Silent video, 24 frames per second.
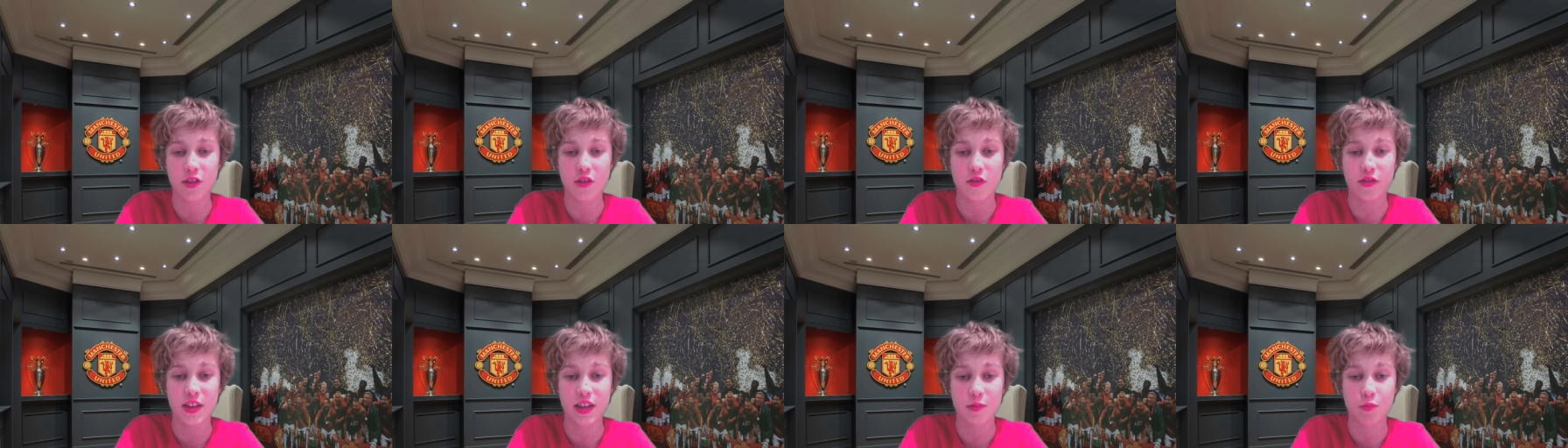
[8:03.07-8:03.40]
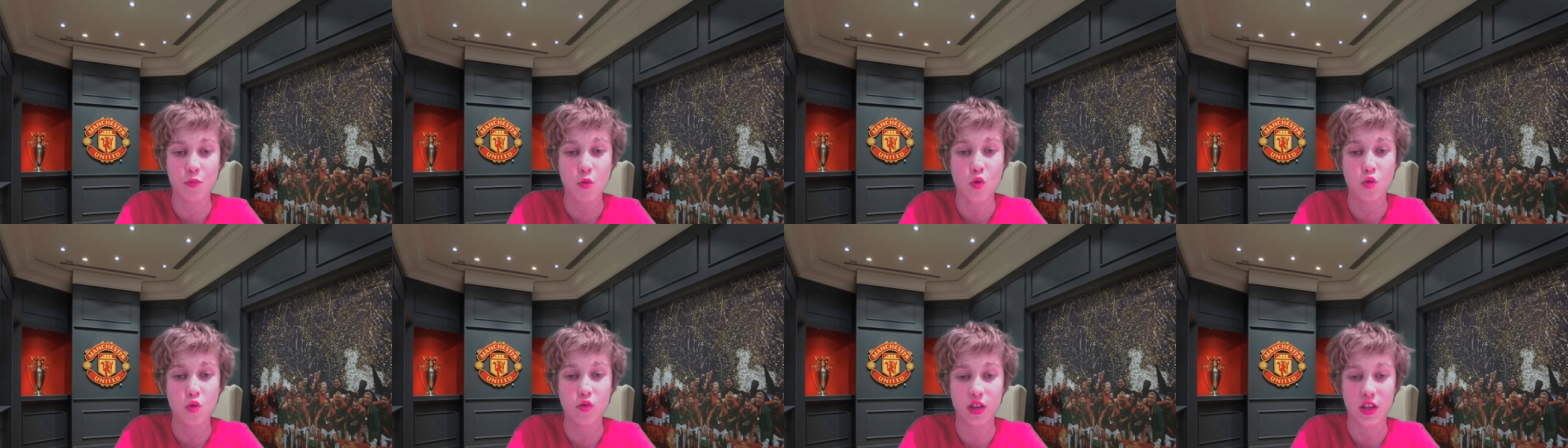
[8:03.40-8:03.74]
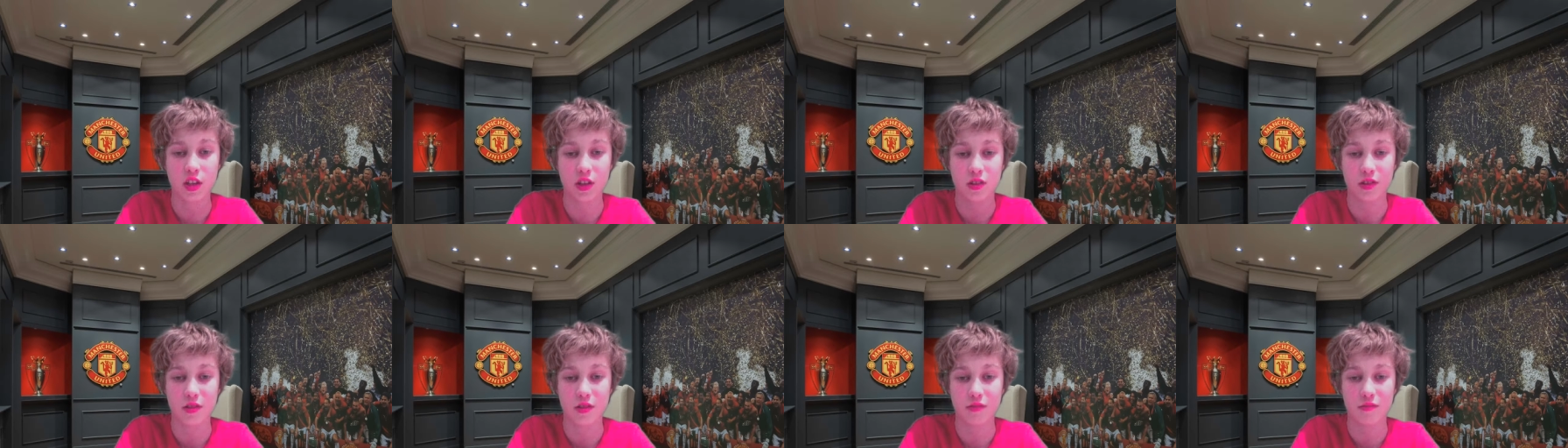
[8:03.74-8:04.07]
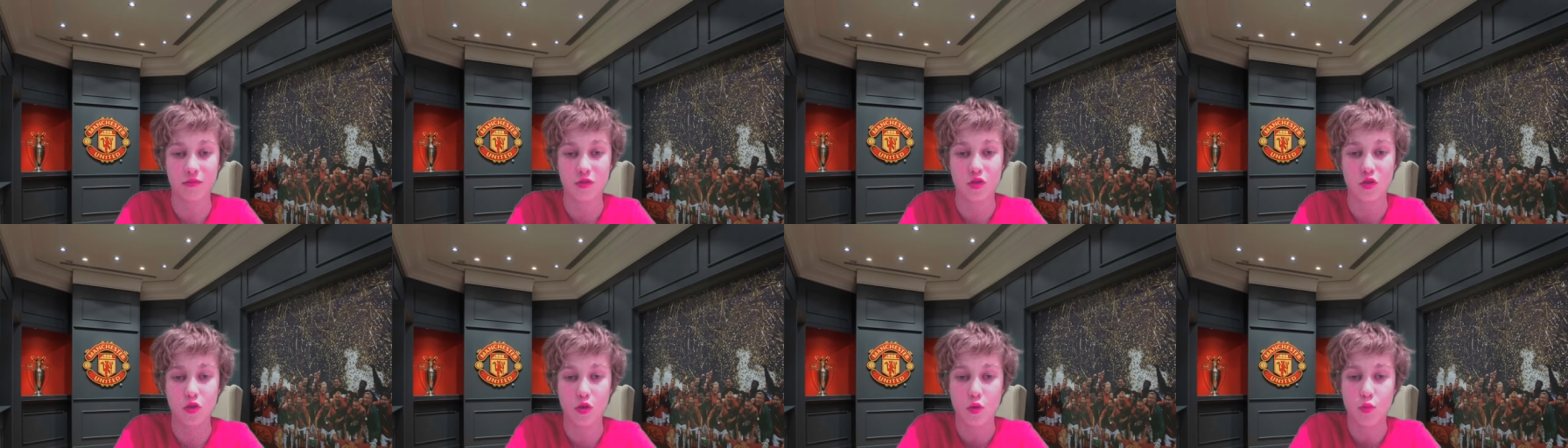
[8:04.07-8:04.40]
there's more than
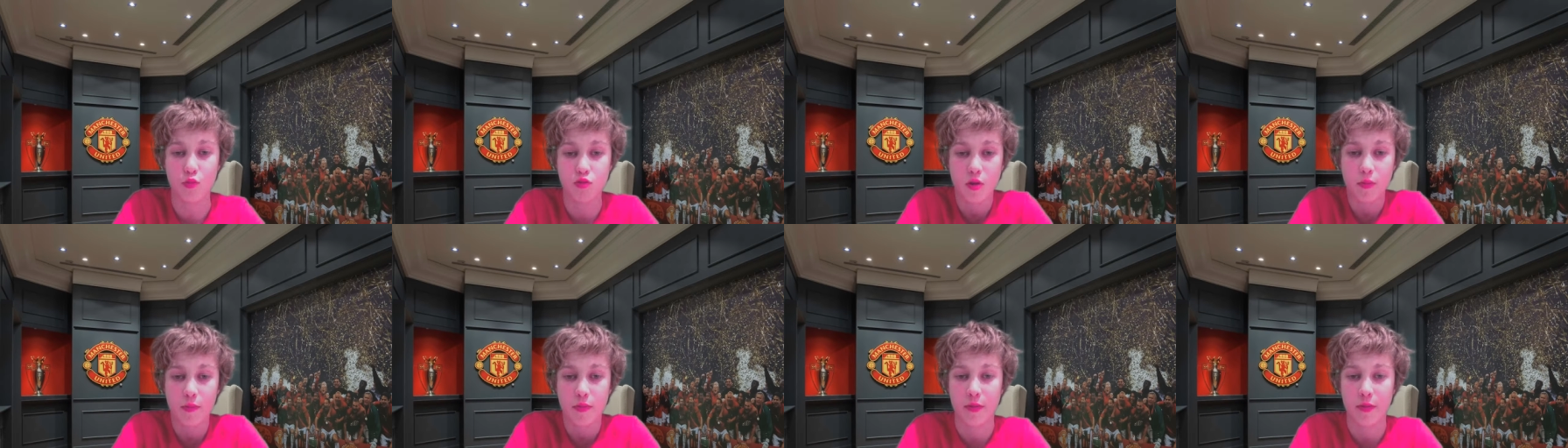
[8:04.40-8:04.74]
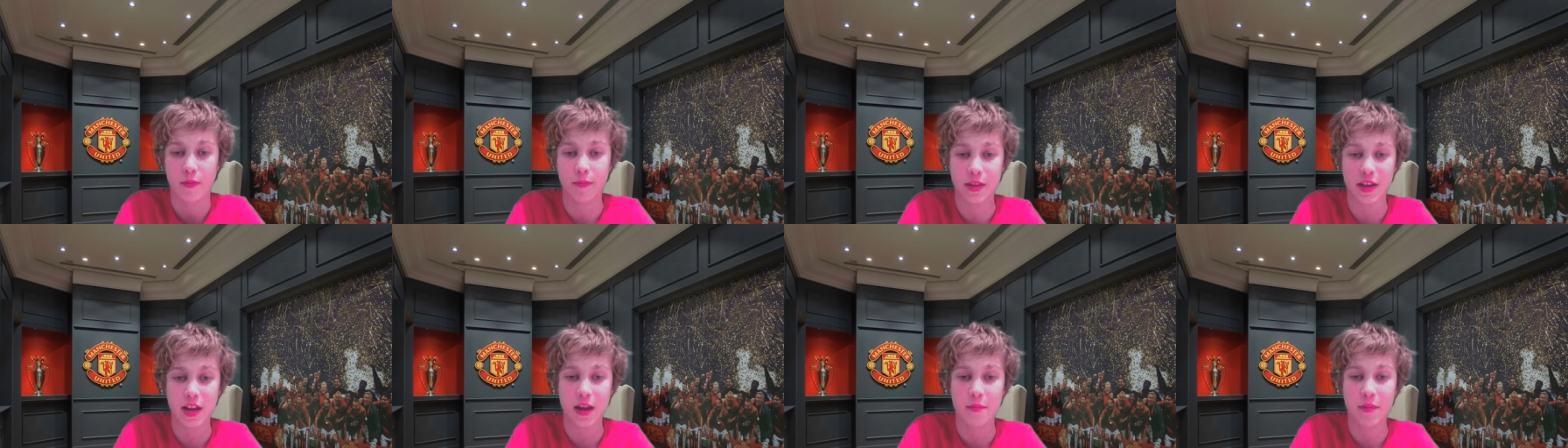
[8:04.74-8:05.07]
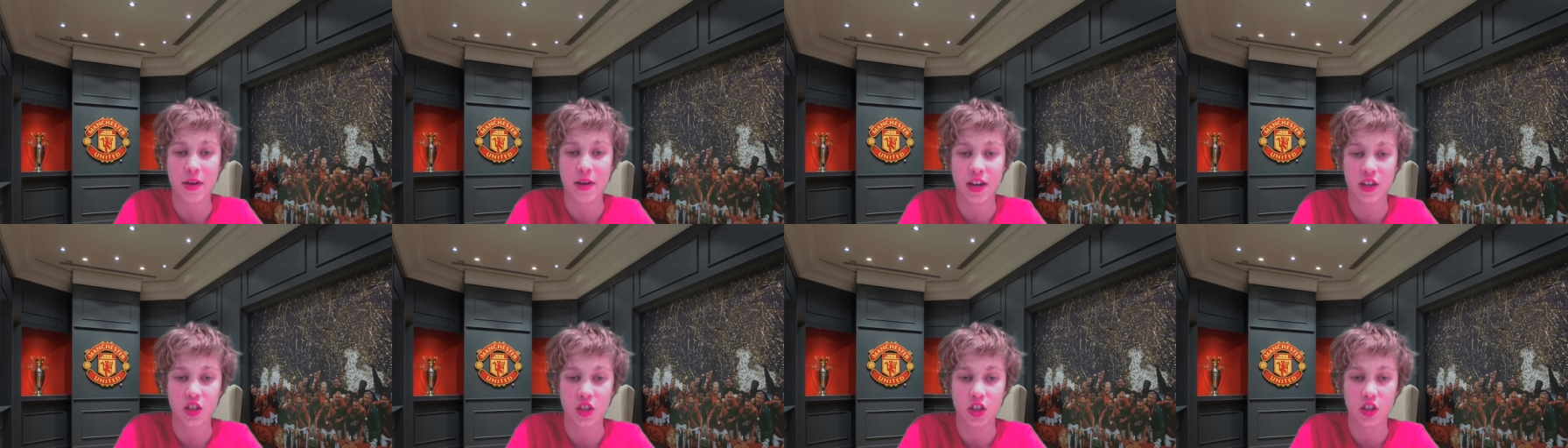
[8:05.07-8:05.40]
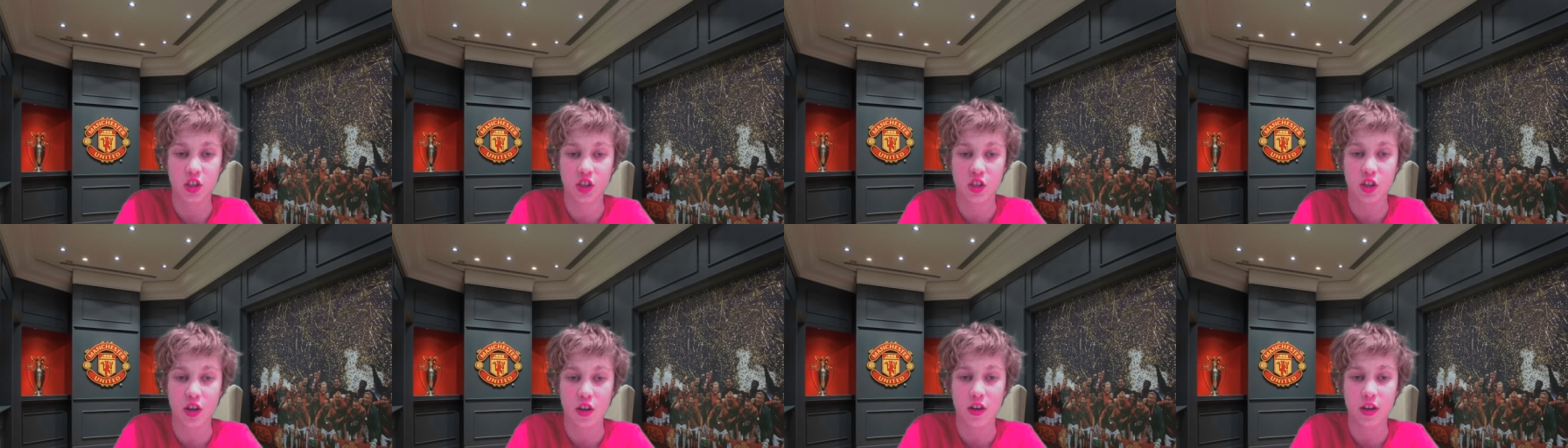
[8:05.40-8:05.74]
two problems at
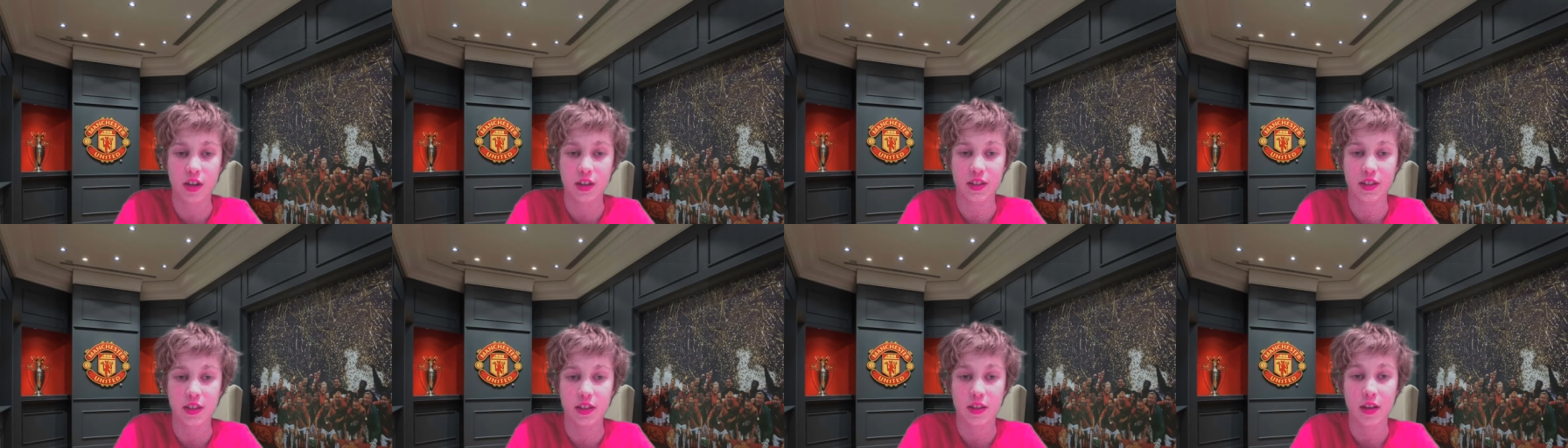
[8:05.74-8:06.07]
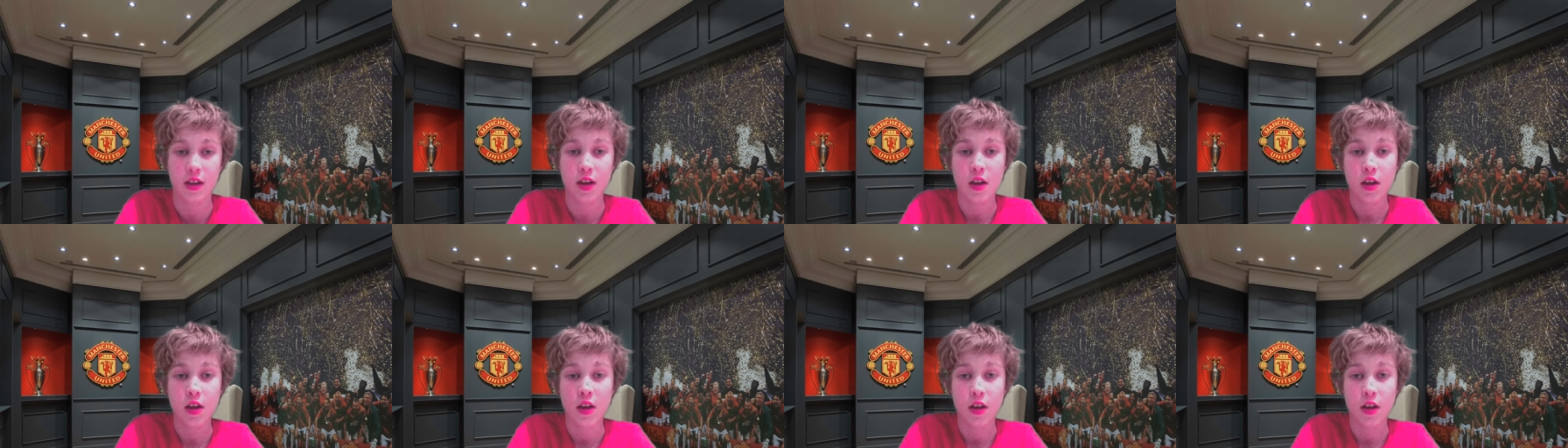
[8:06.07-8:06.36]
Manchester United.